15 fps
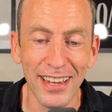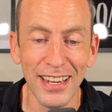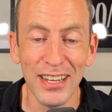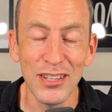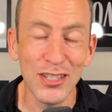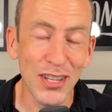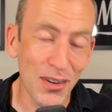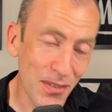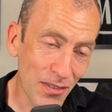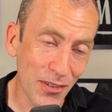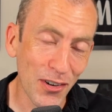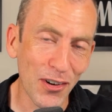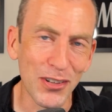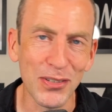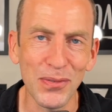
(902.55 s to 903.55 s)
So of
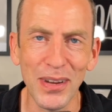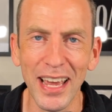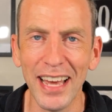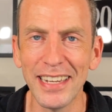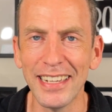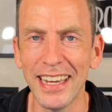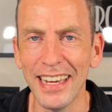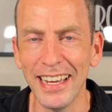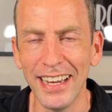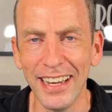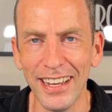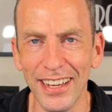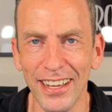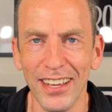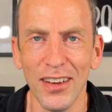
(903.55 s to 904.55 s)
course we had a uh,
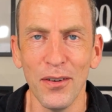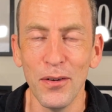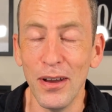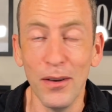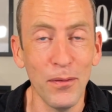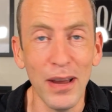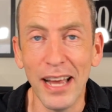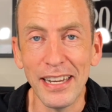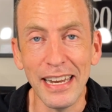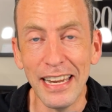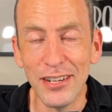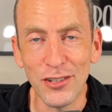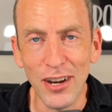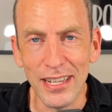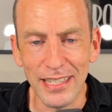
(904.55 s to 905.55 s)
we, we, had an
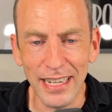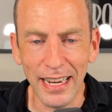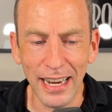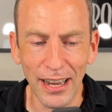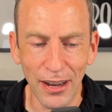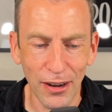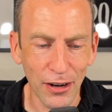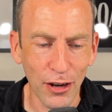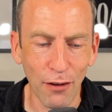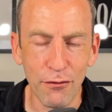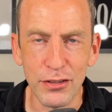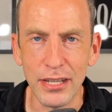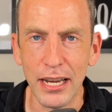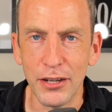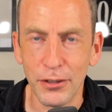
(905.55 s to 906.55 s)
interesting uh,
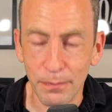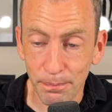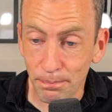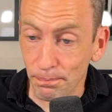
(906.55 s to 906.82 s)
conversation.